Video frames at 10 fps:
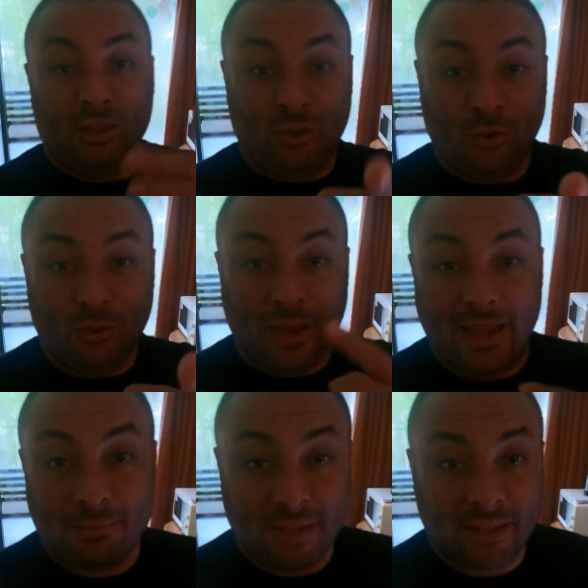you
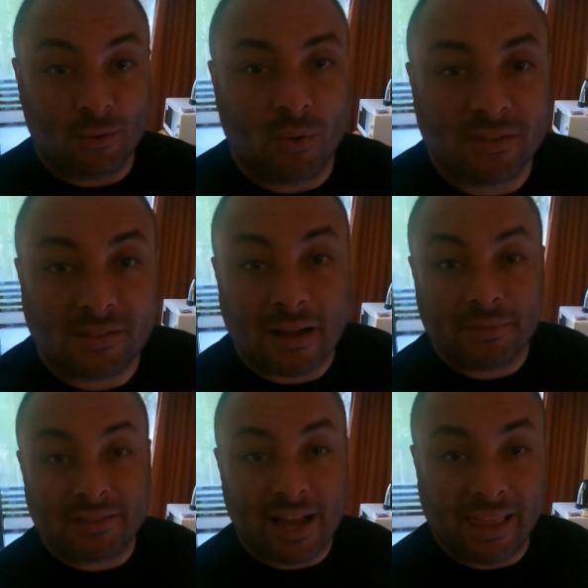and me who want to come
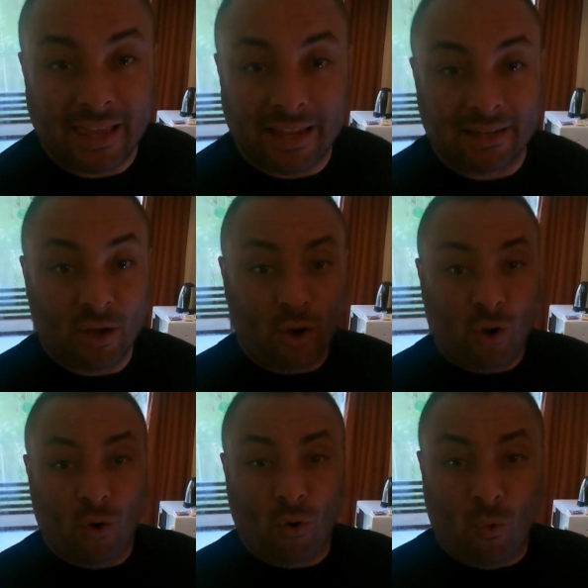to Thailand,
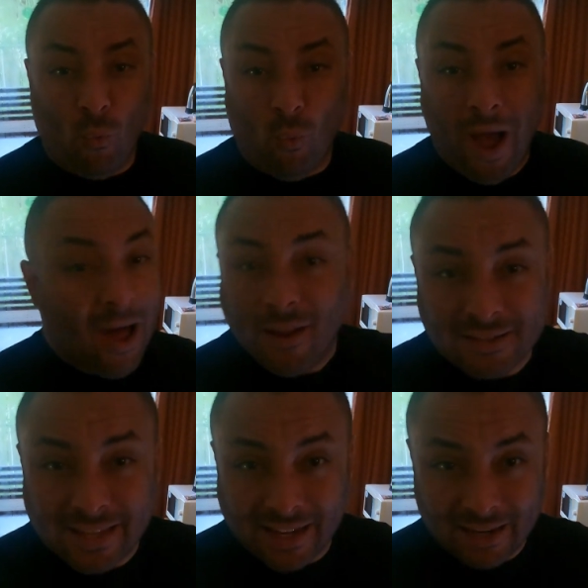how
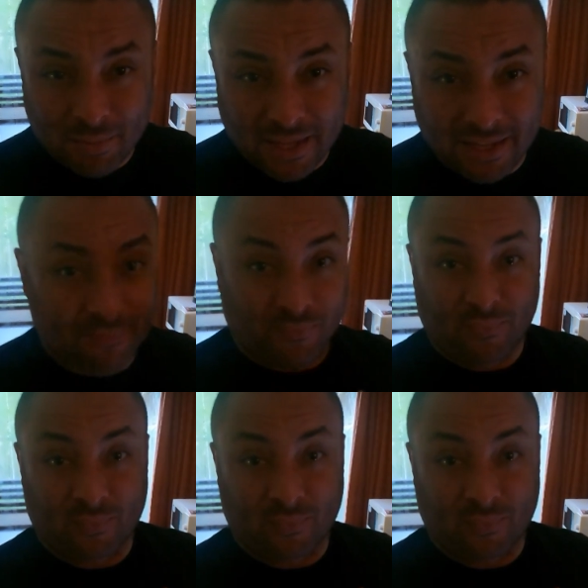long's that gonna be?